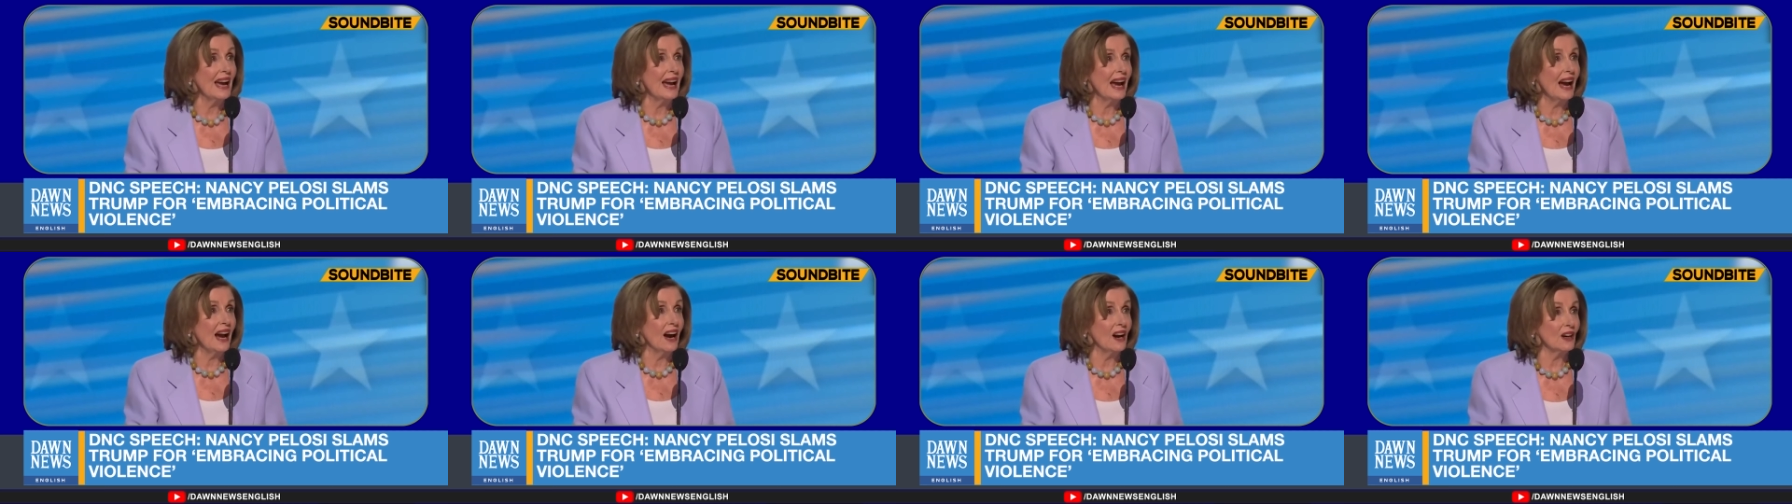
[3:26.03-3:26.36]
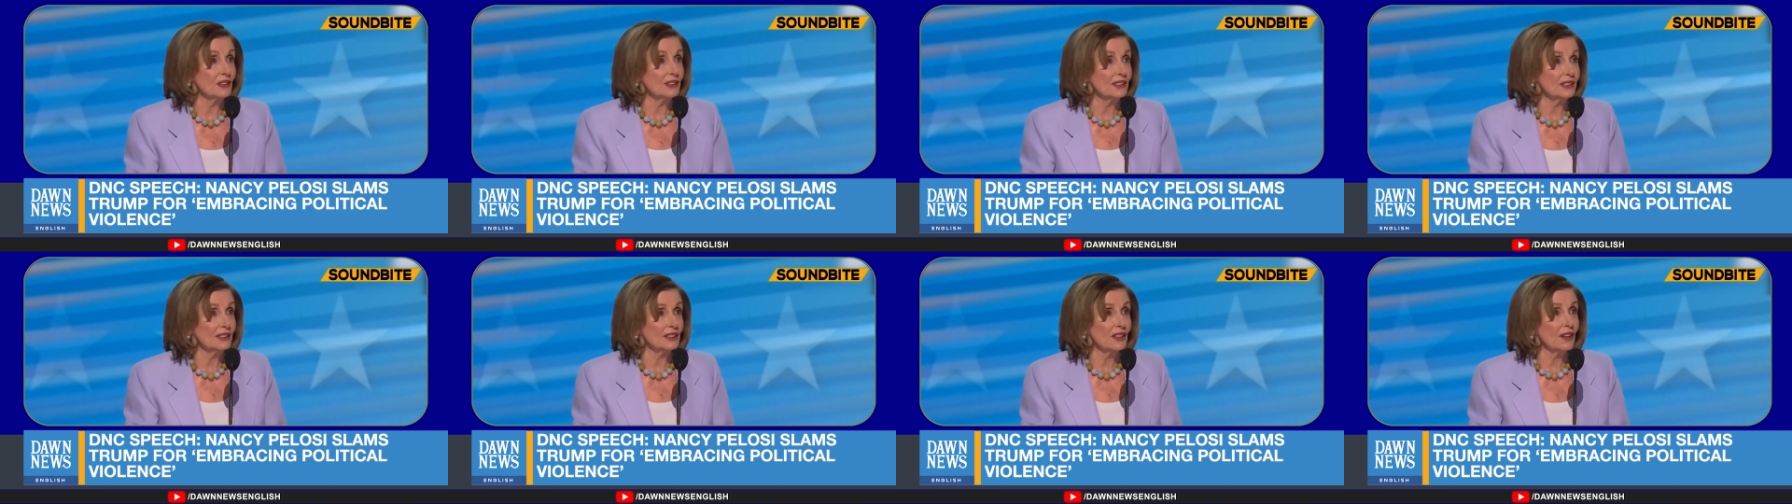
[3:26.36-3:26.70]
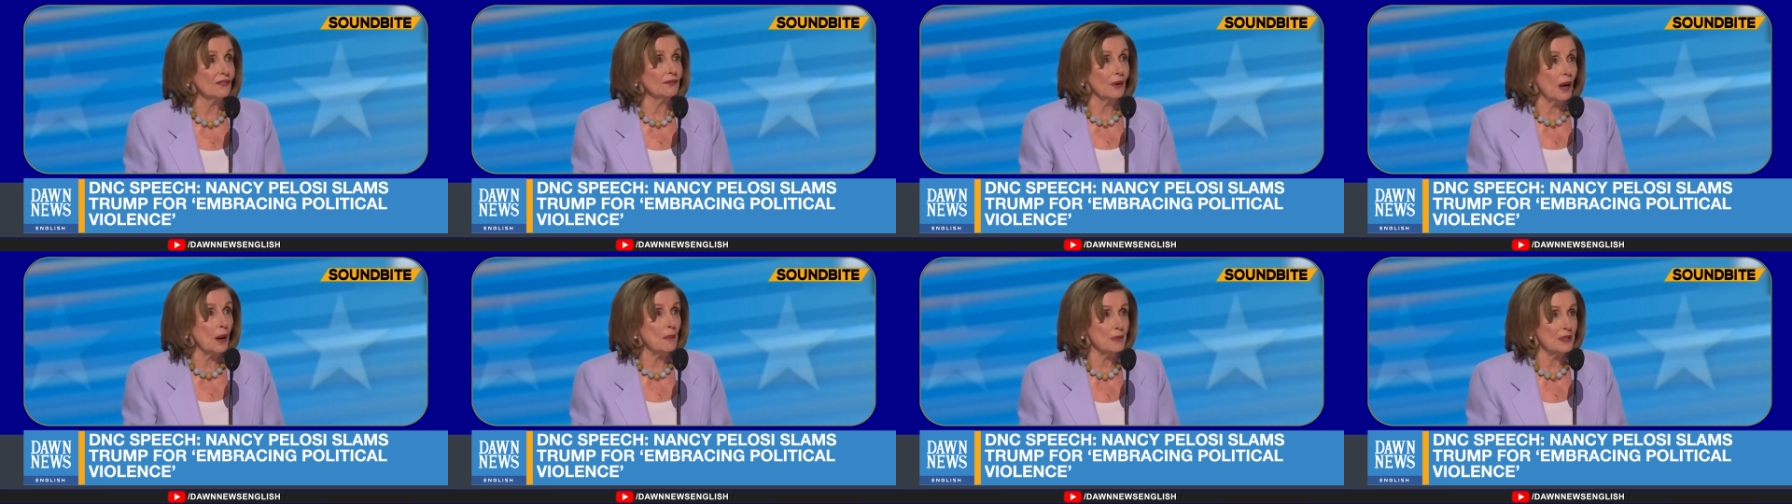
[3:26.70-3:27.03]
House
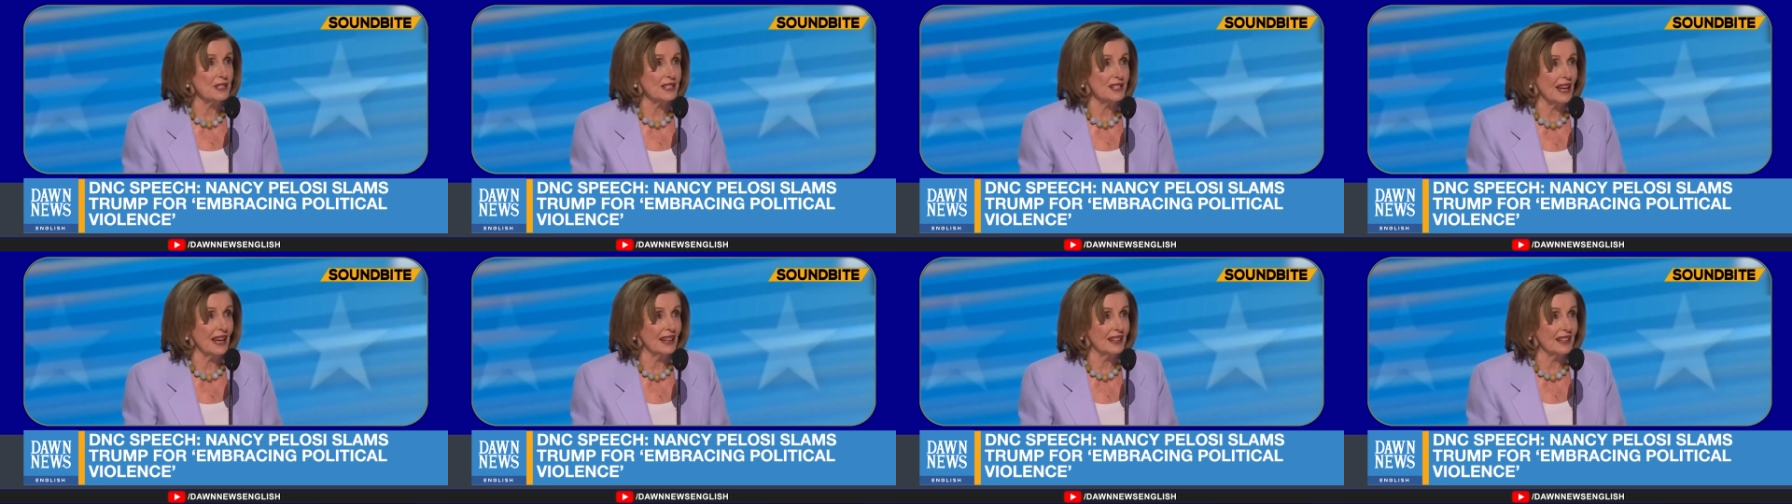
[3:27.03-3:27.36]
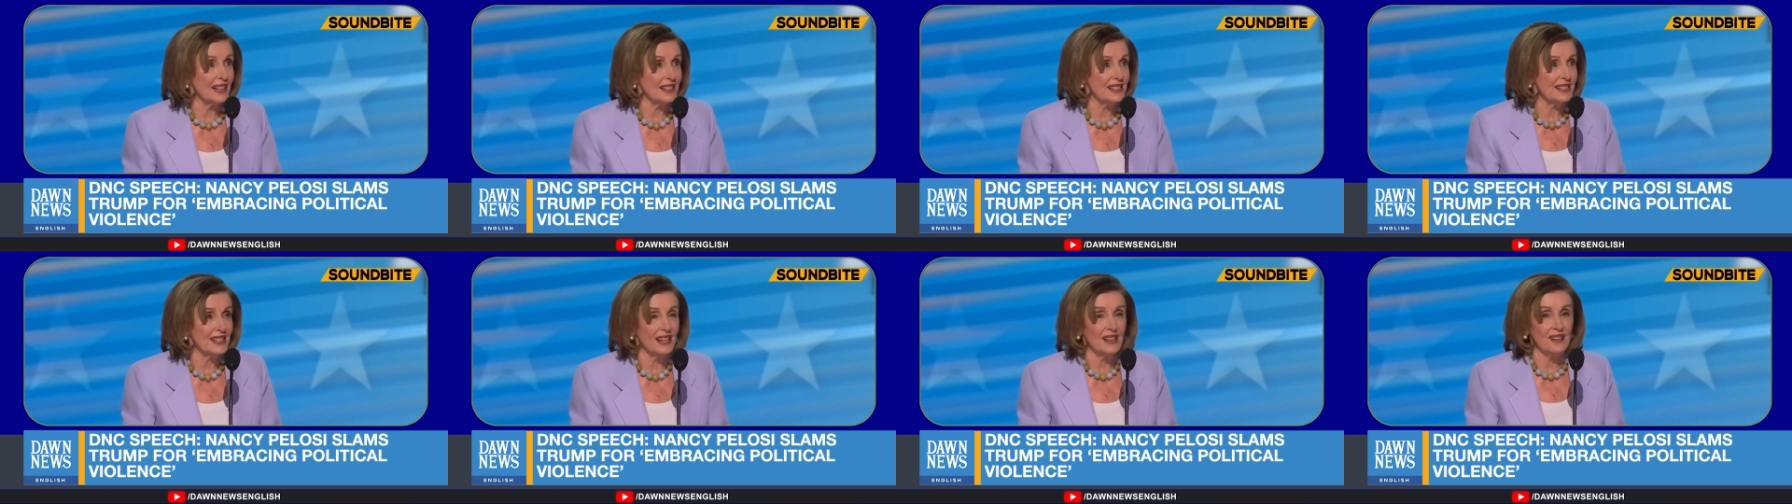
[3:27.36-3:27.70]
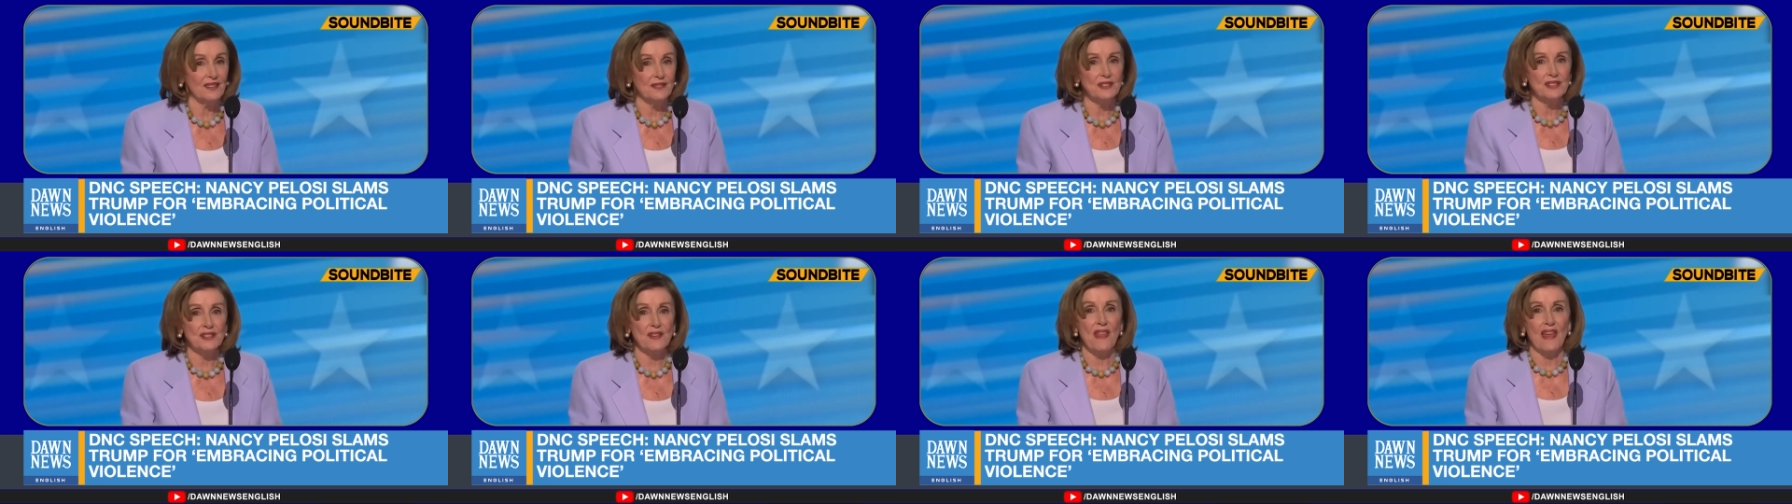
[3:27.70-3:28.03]
of
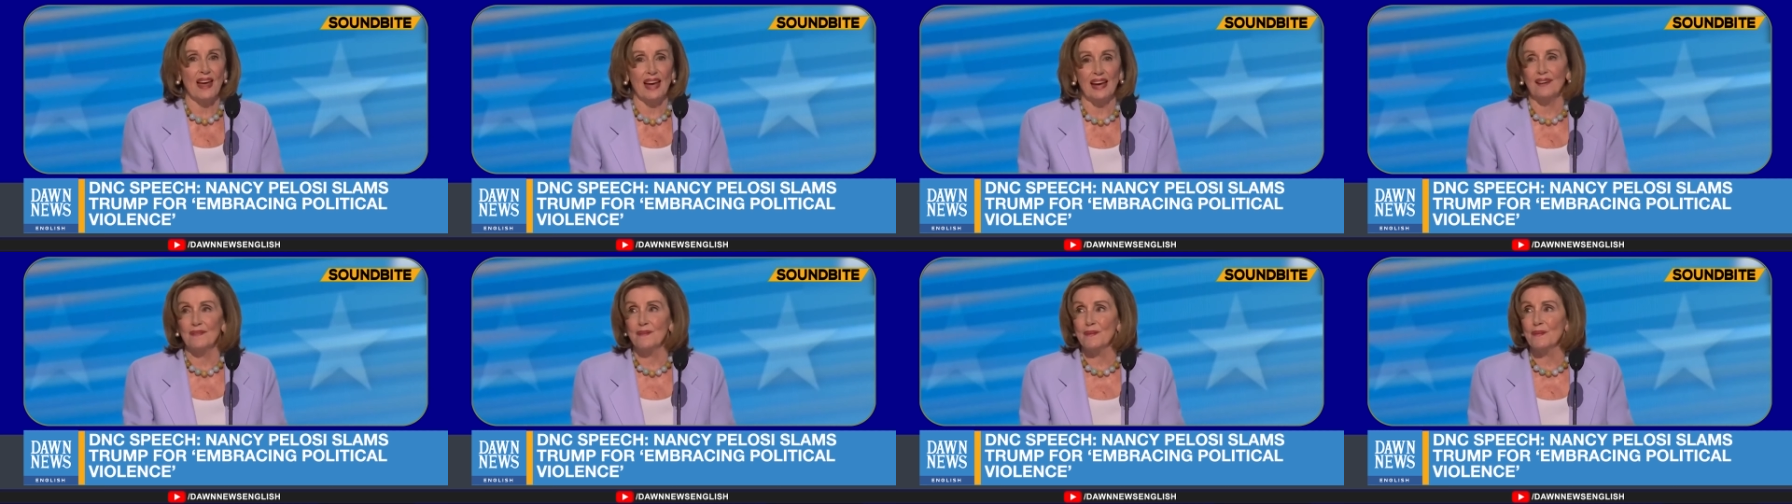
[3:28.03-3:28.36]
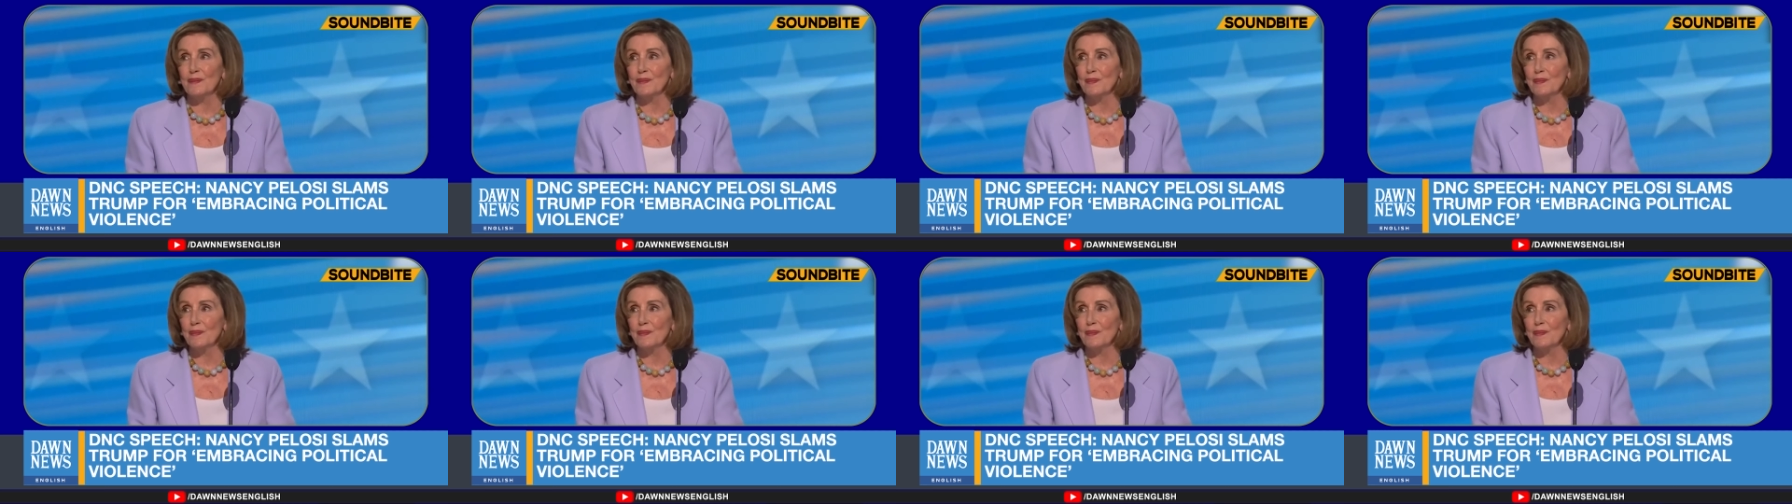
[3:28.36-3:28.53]
Representatives then.